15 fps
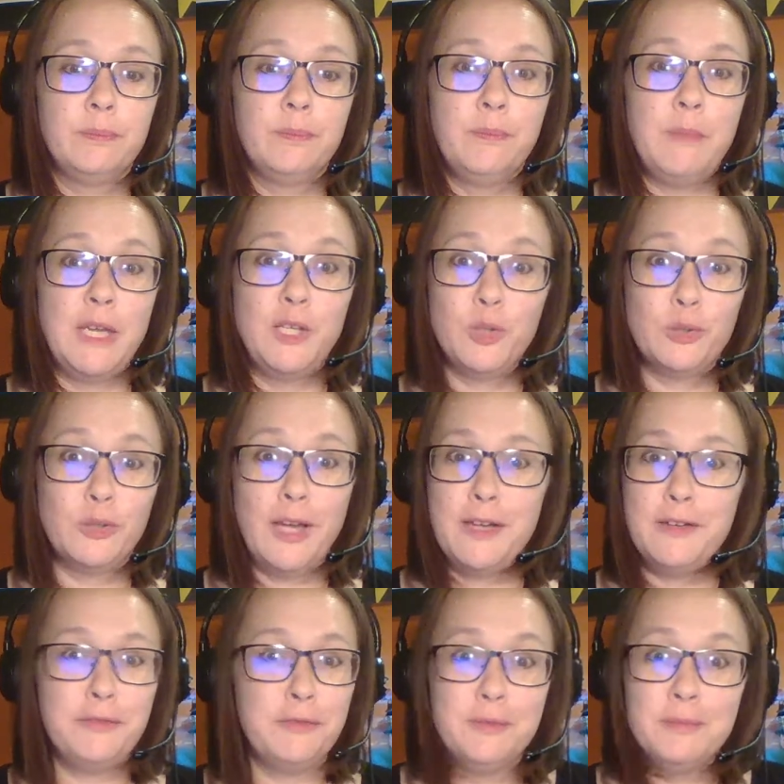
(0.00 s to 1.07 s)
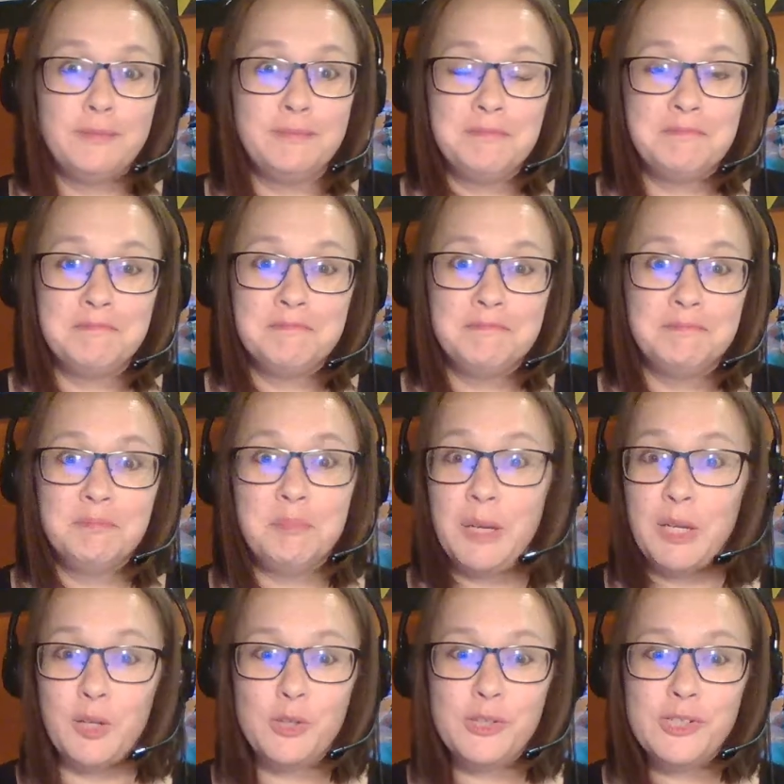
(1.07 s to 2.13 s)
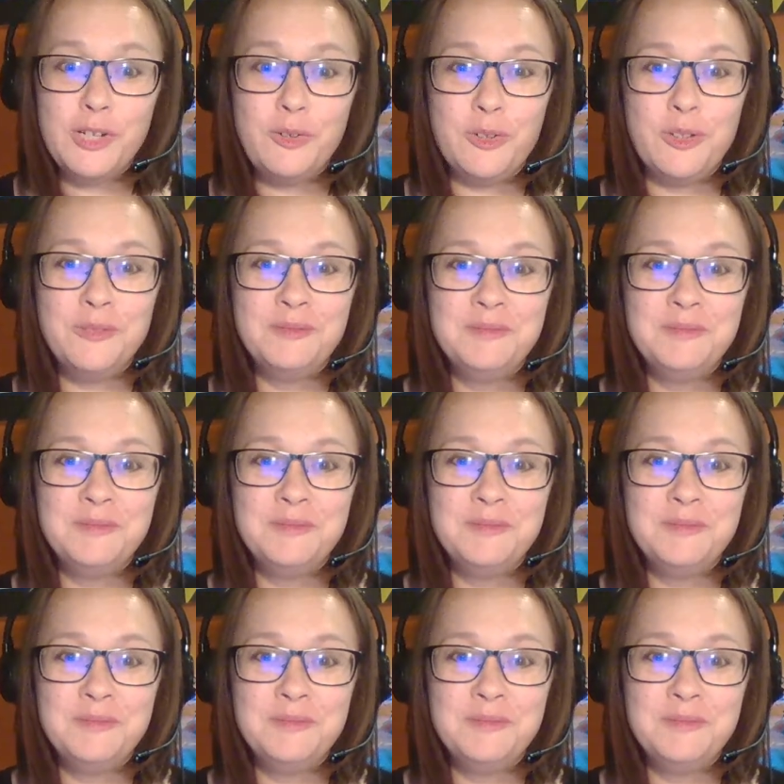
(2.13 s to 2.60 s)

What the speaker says: make your life better in general.